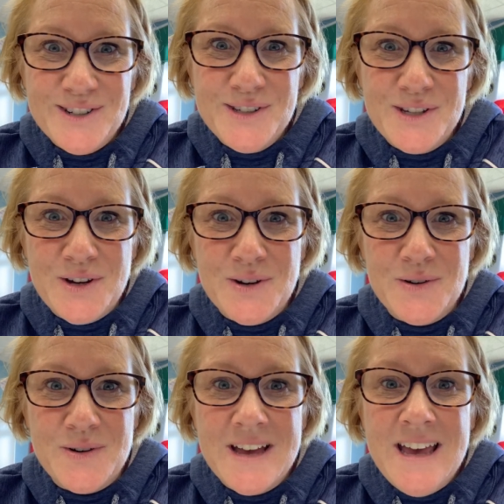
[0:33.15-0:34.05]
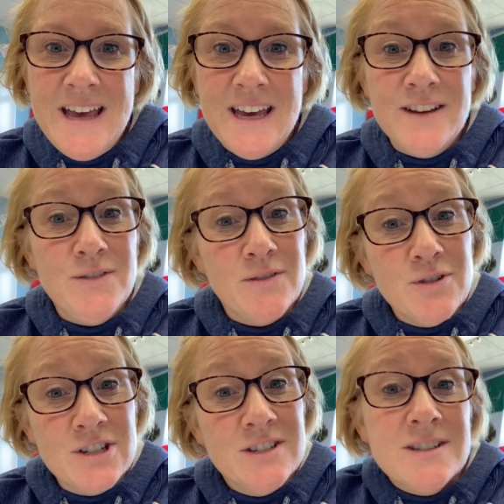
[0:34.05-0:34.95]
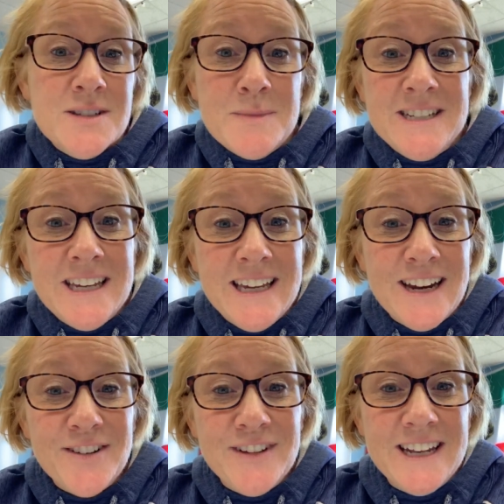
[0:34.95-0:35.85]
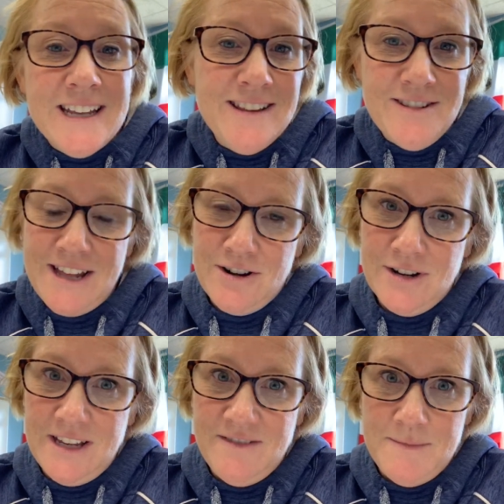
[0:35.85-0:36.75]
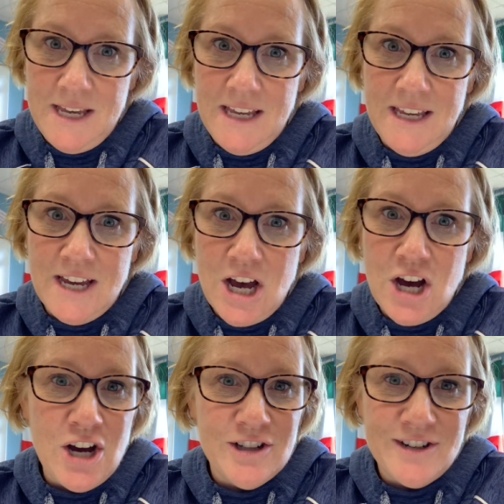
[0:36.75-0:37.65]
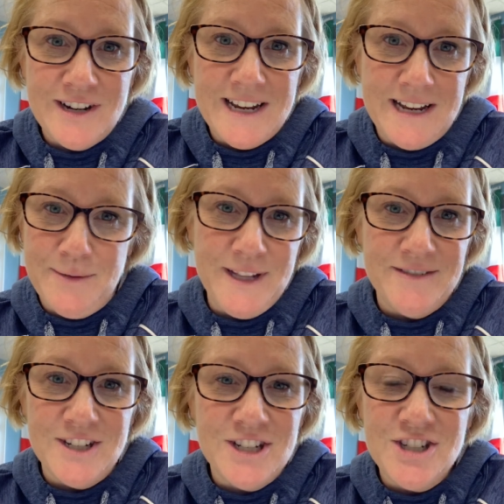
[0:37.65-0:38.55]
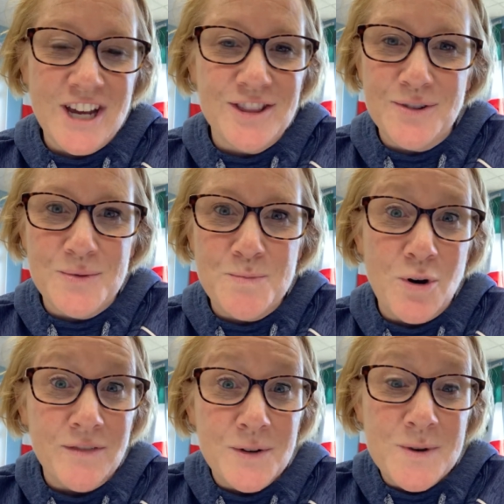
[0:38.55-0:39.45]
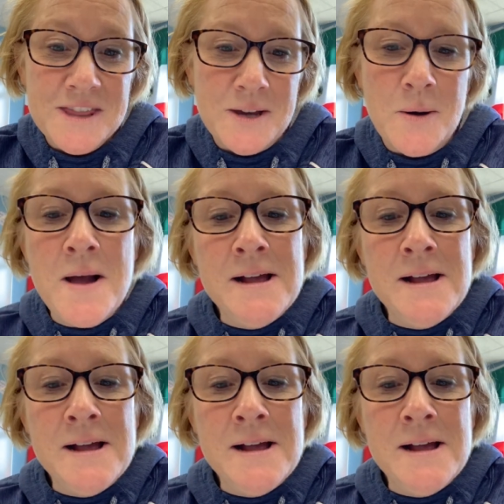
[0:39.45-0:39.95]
So if you have questions, this might take care of it. Either that or give me a holler, and I would love to chat through more of it with you.